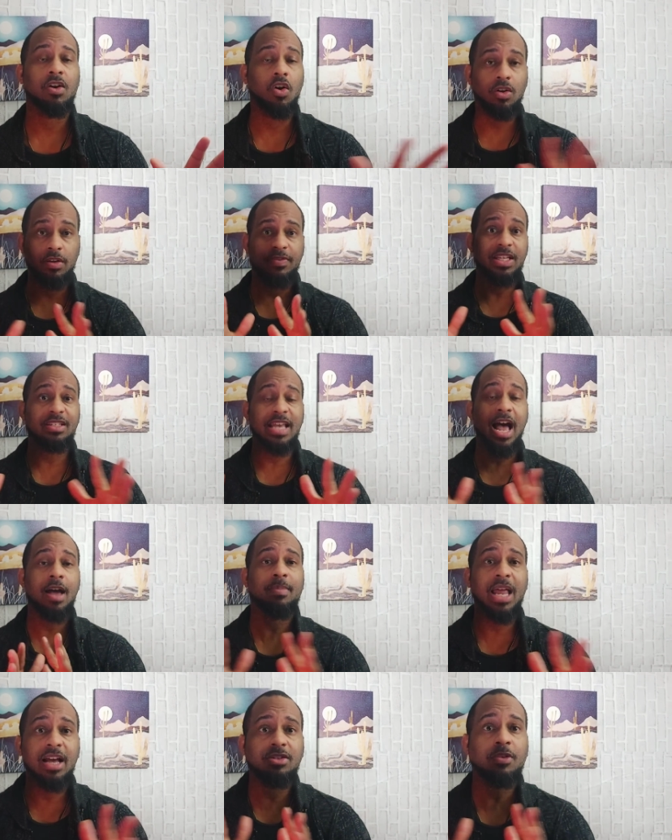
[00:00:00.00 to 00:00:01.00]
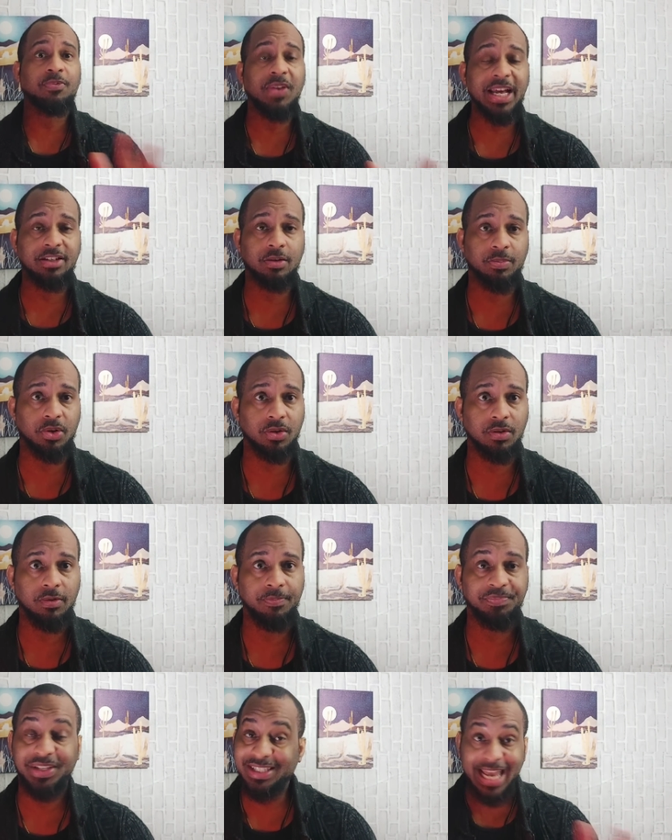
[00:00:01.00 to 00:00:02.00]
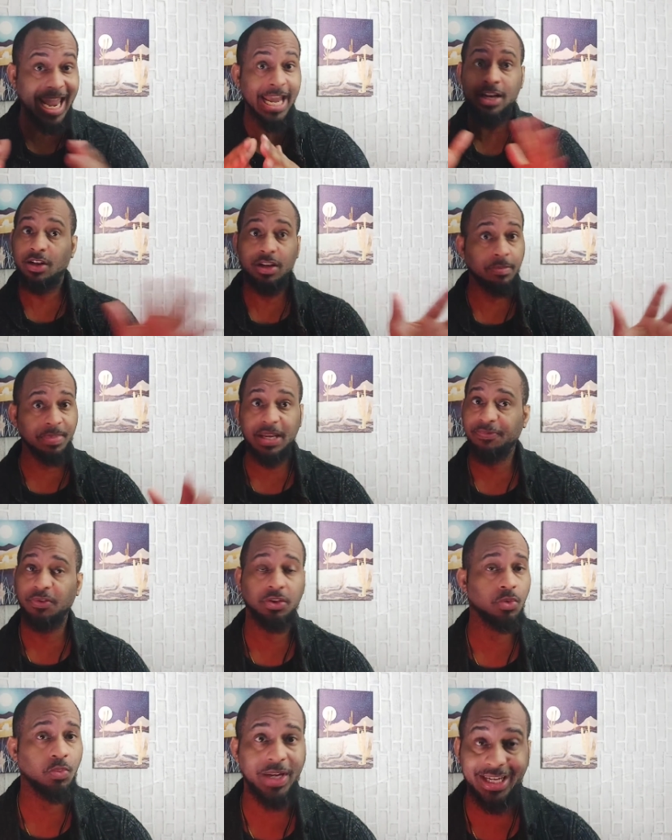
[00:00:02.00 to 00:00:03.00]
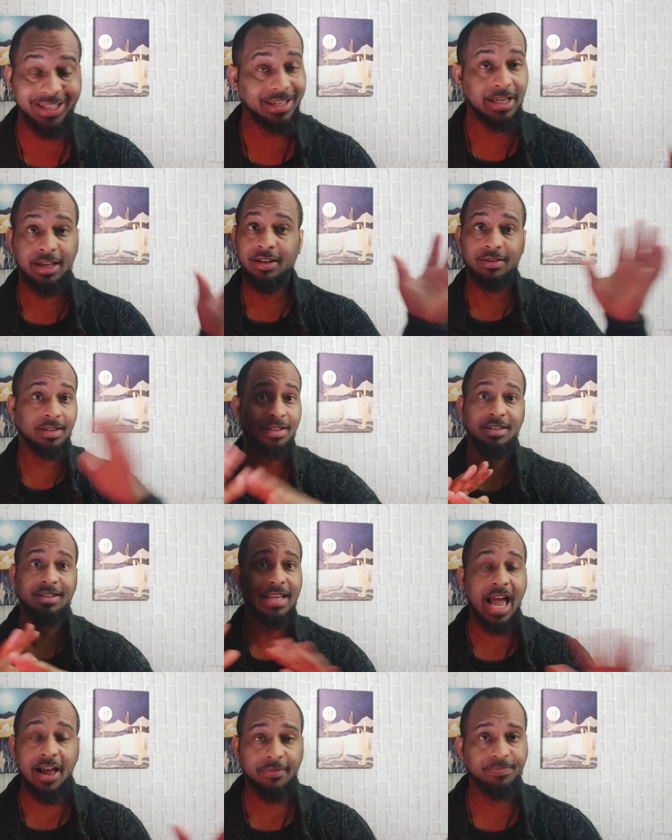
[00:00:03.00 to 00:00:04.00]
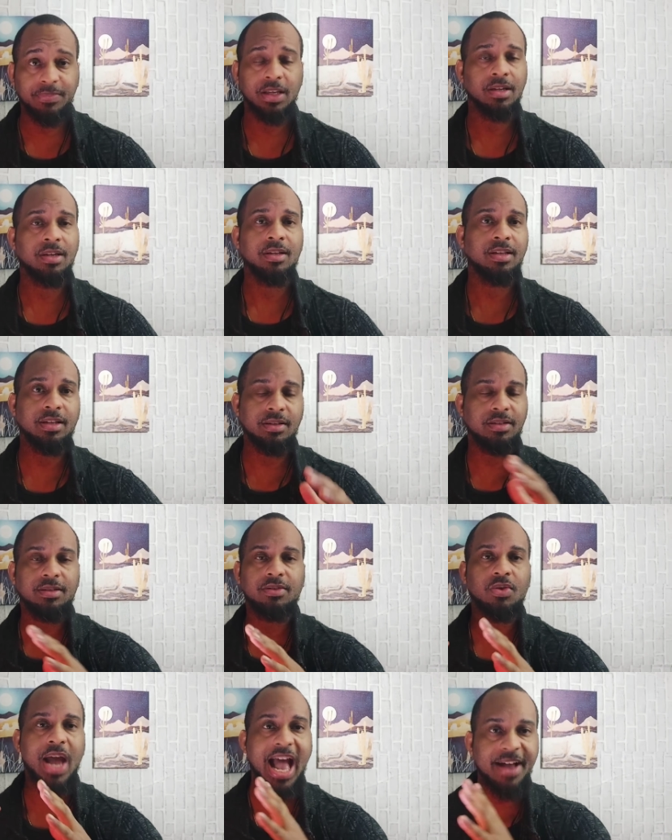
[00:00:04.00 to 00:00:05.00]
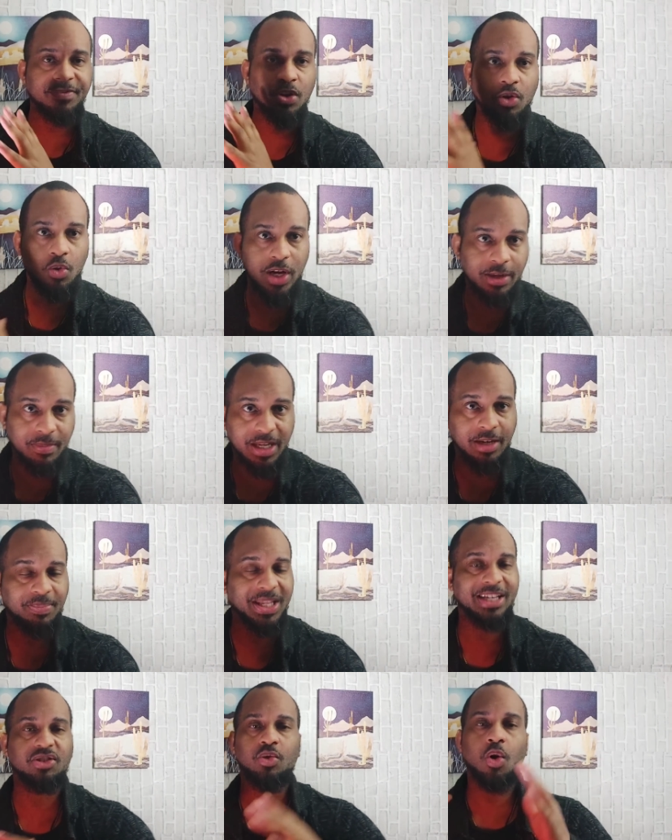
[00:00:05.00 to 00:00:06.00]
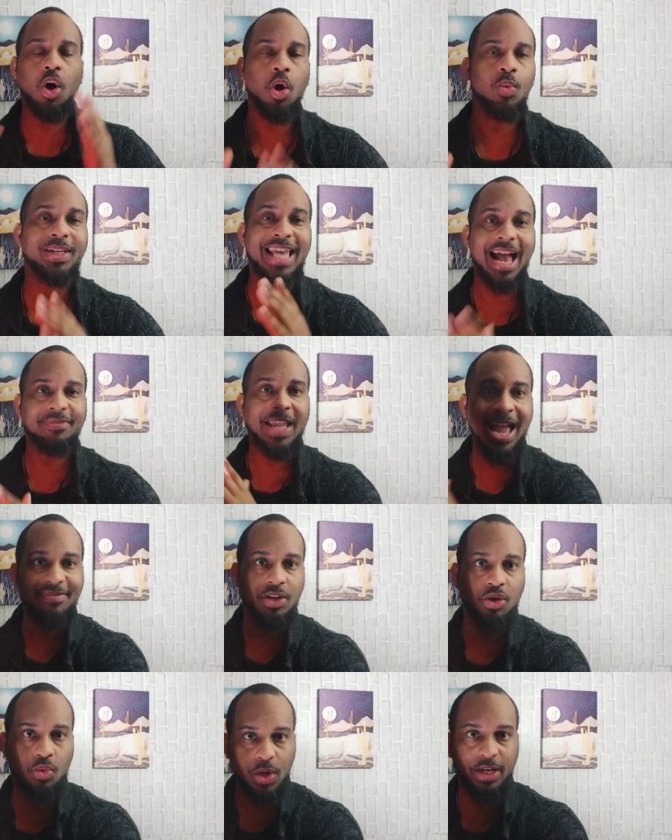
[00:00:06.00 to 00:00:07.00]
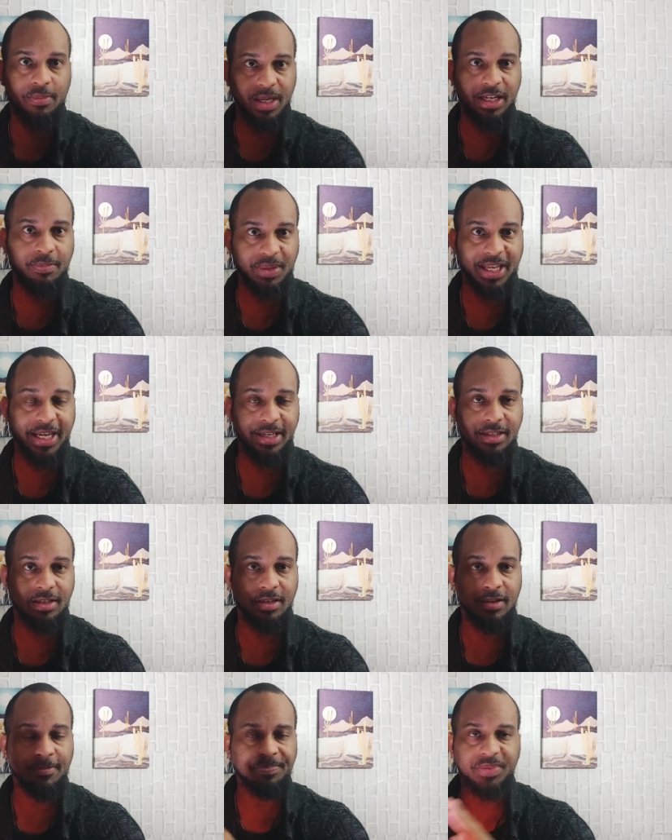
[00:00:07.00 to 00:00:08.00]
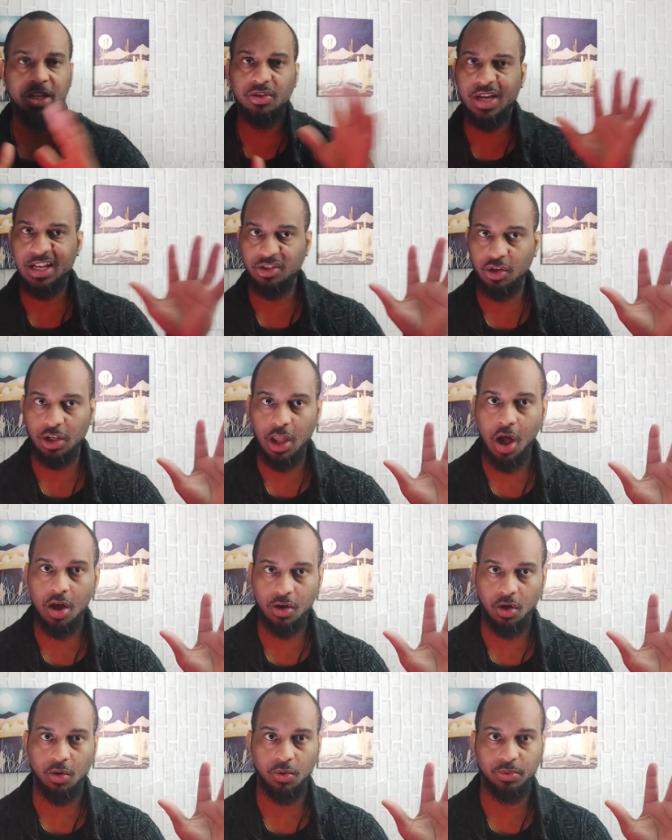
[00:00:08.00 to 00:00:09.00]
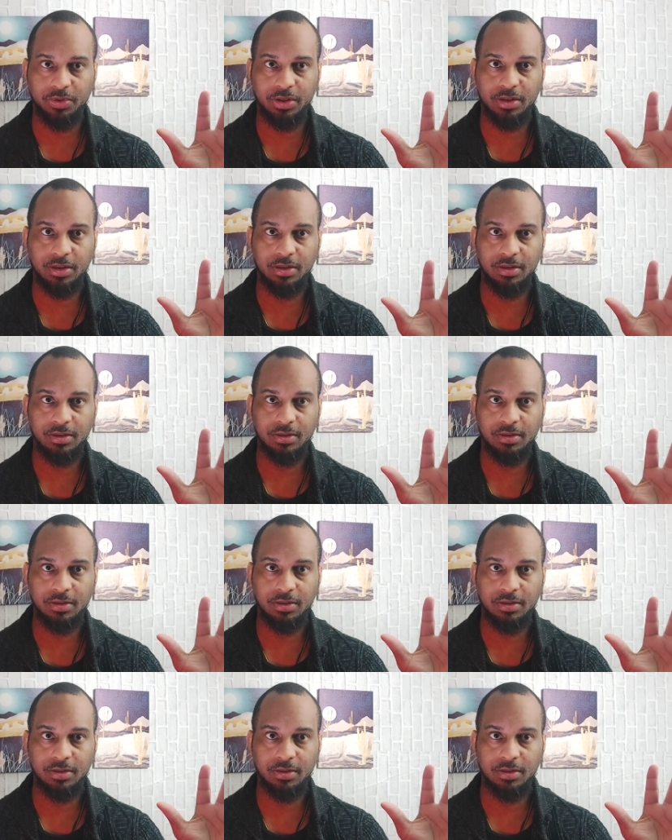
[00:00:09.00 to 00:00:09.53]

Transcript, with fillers: All of these timelines are flexible. This ain't going to be for the week. This is not... Look, you have your quick money plays. You always have to have your quick money plays. Then you got your long holds.